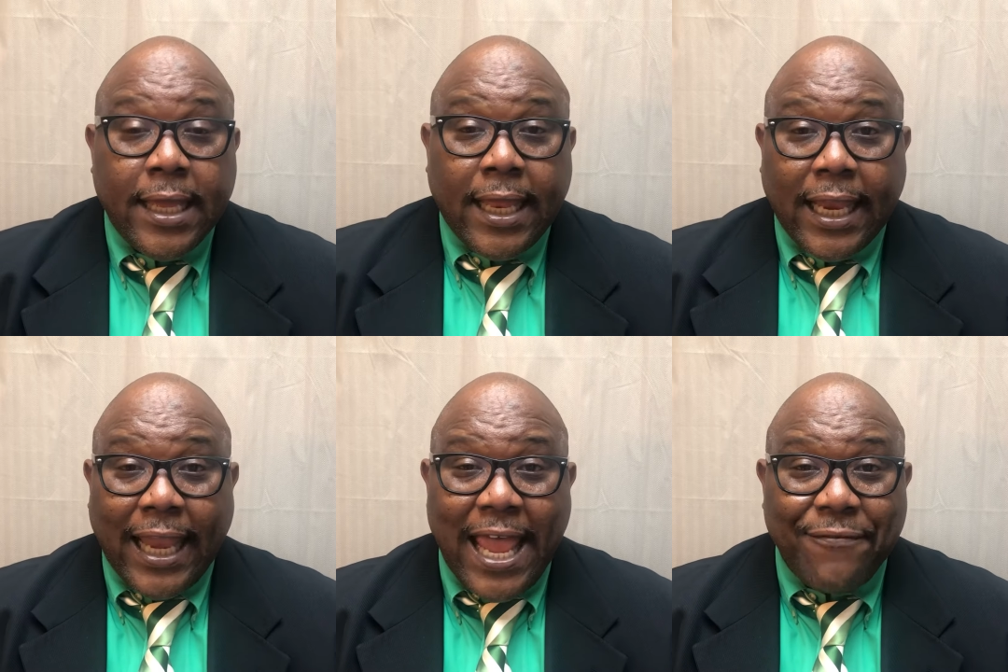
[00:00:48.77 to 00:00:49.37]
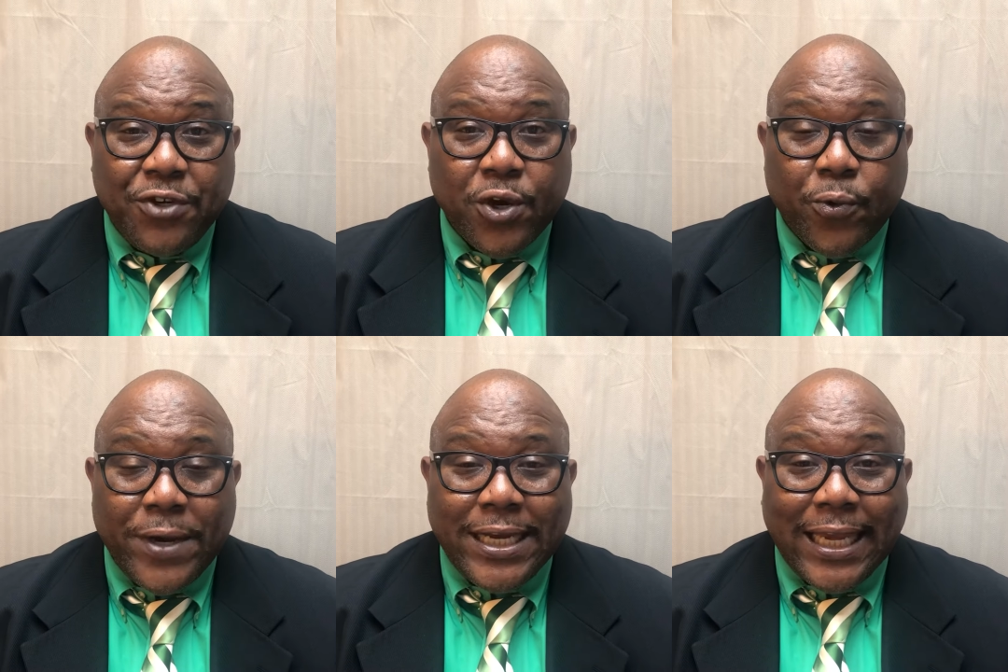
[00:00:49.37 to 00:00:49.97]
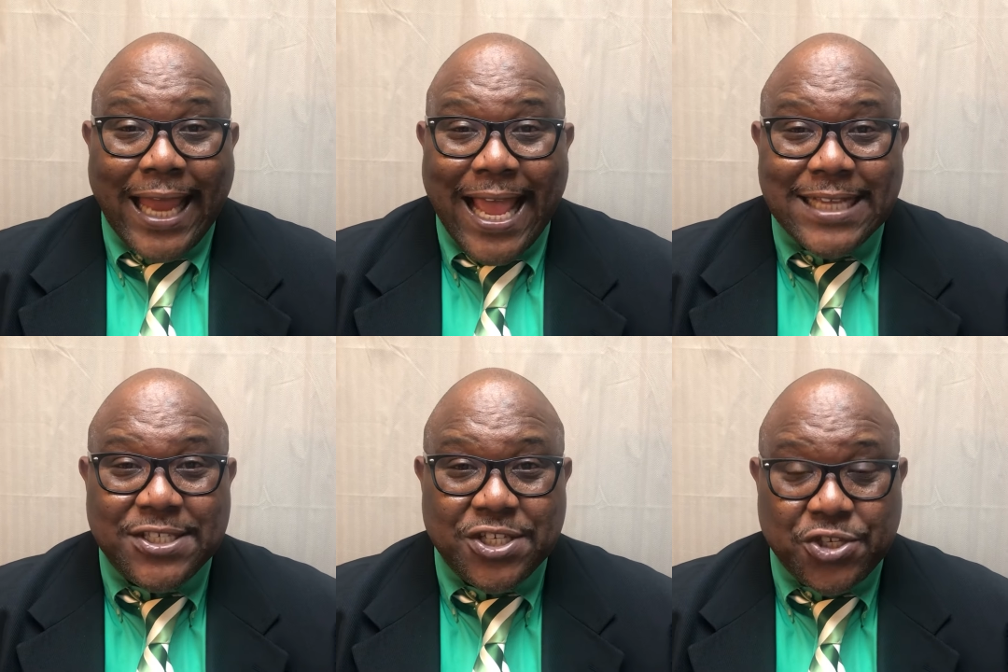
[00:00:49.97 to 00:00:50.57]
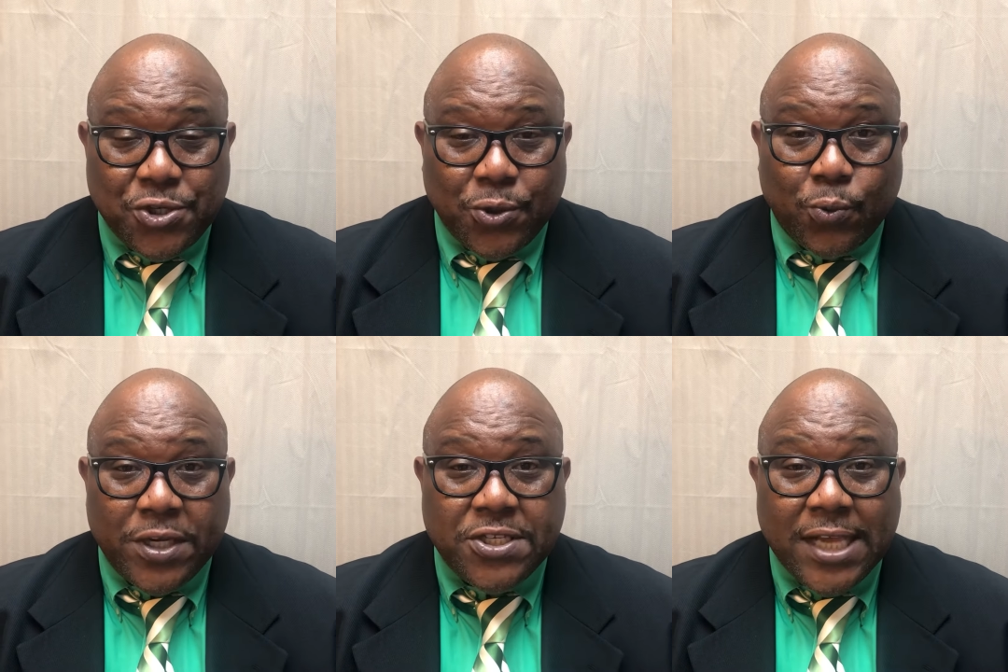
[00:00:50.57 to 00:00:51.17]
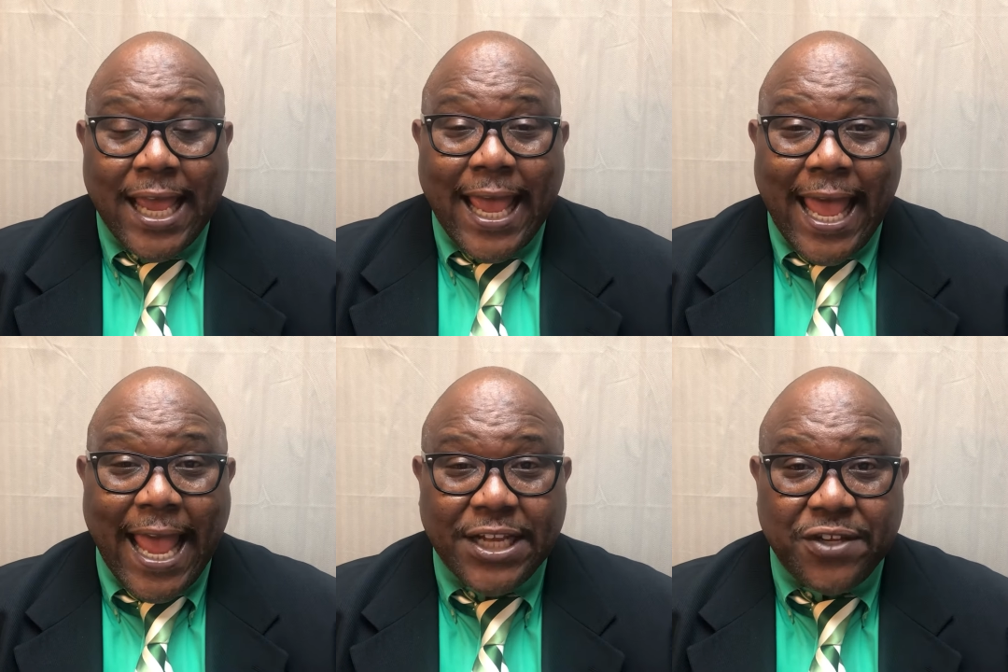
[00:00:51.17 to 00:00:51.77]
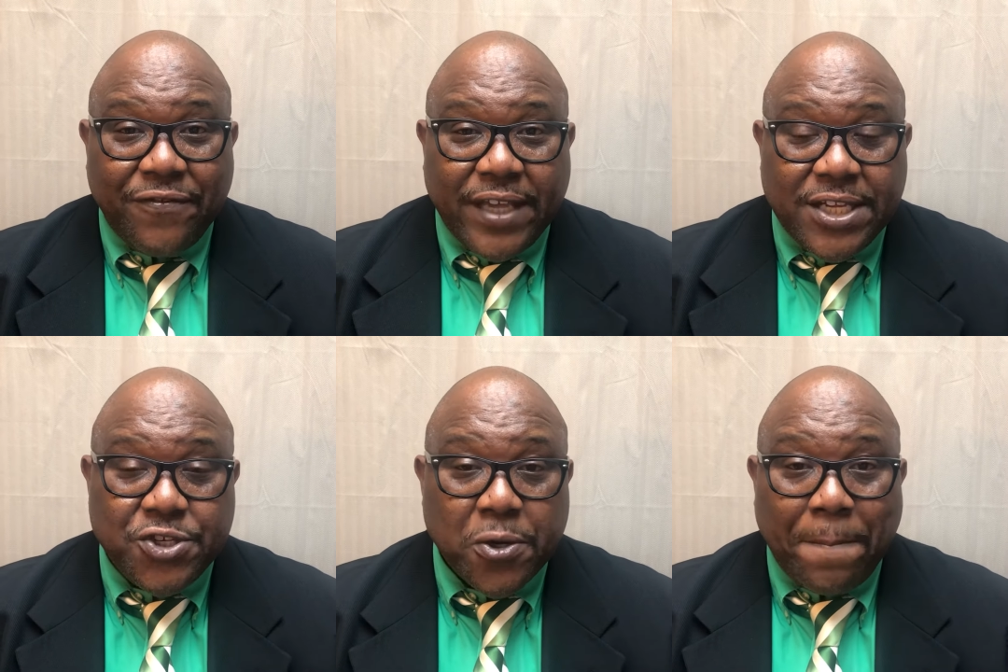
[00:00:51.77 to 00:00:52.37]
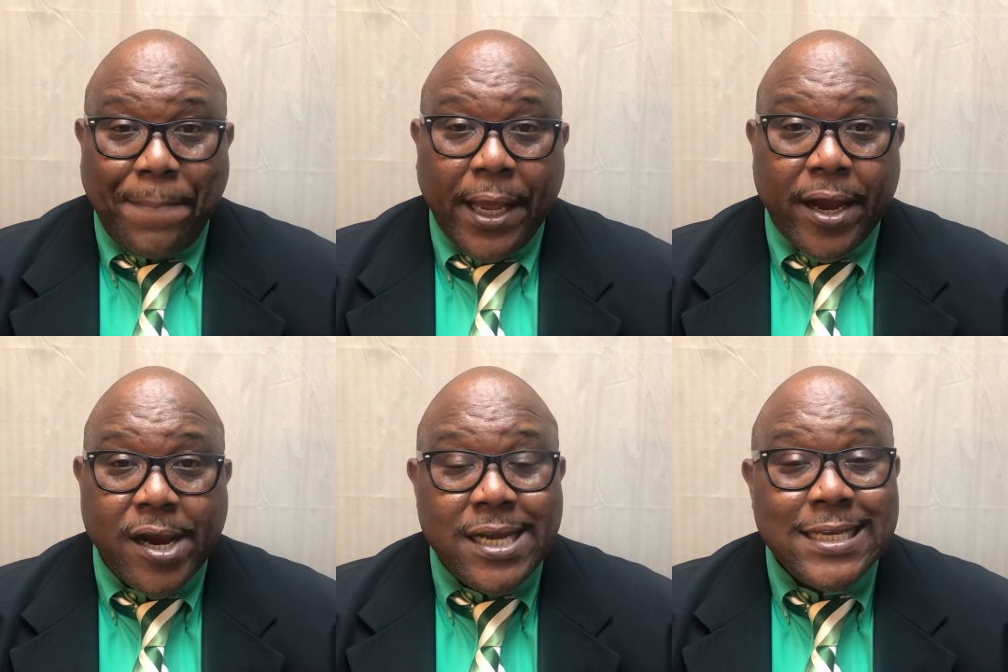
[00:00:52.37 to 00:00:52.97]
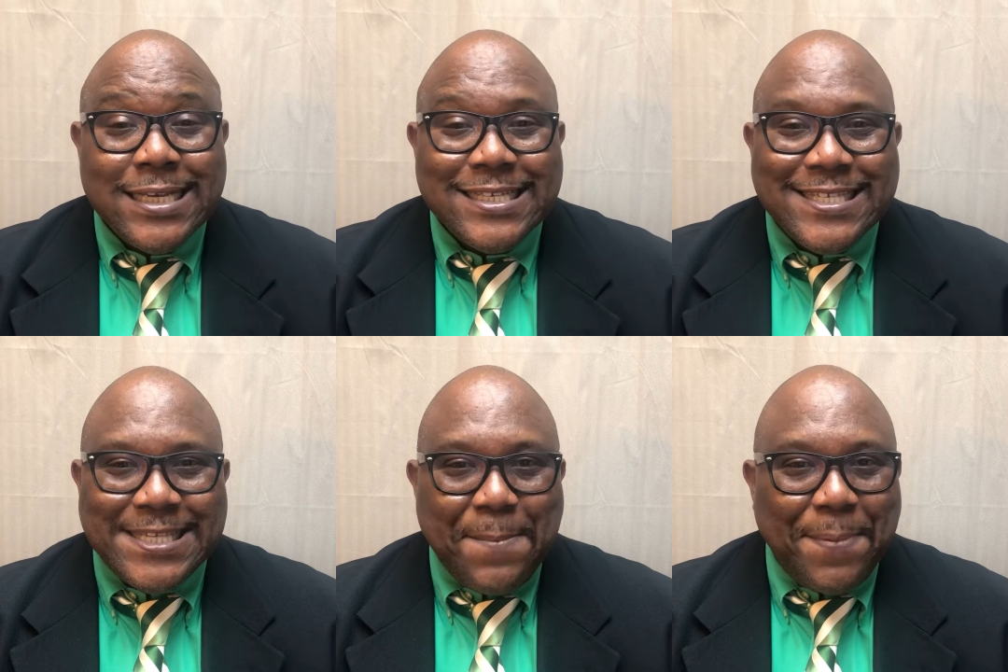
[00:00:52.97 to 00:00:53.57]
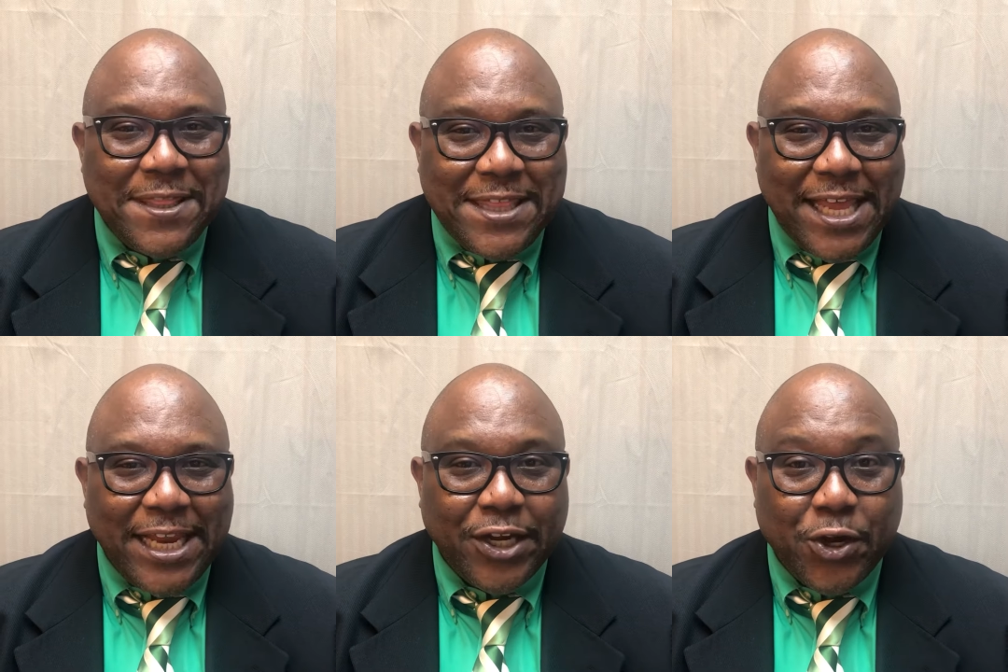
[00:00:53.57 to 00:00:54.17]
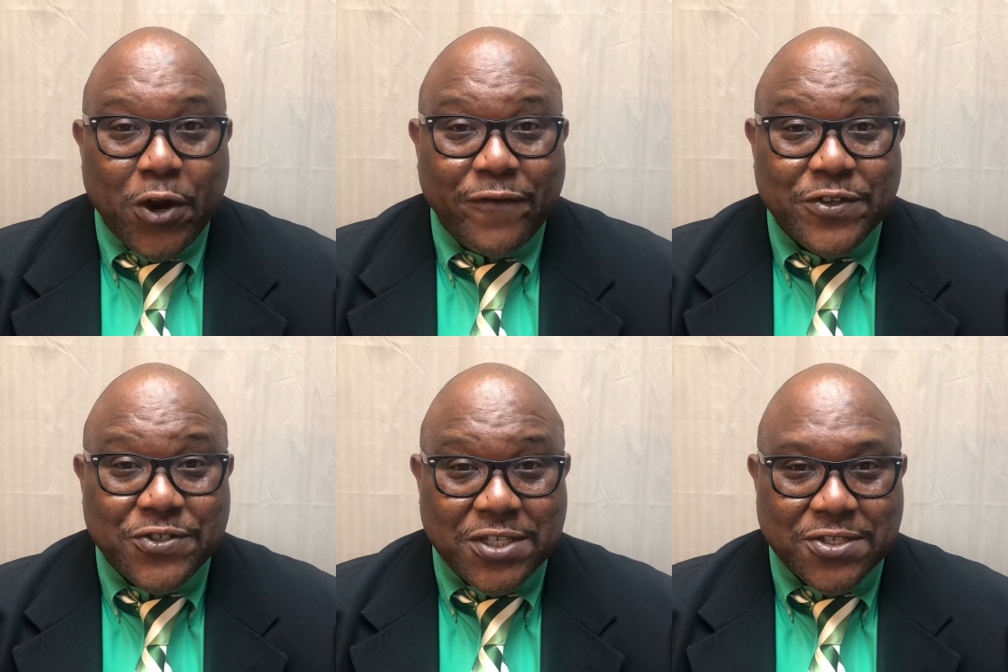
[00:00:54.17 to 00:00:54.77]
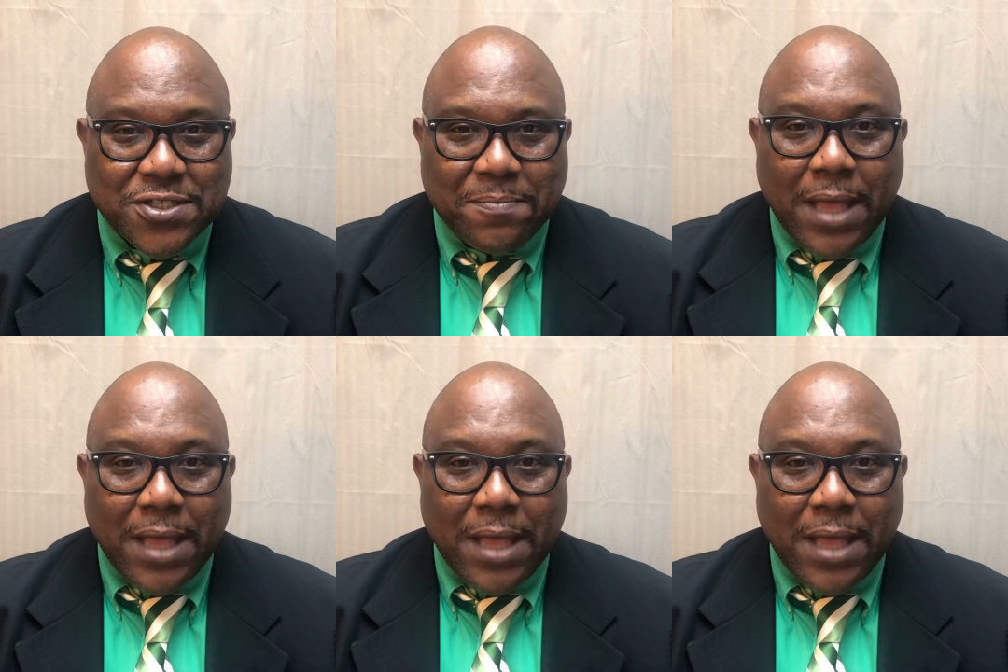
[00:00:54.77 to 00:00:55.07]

Laughter relaxes you, which activates your parasympathetic nervous system.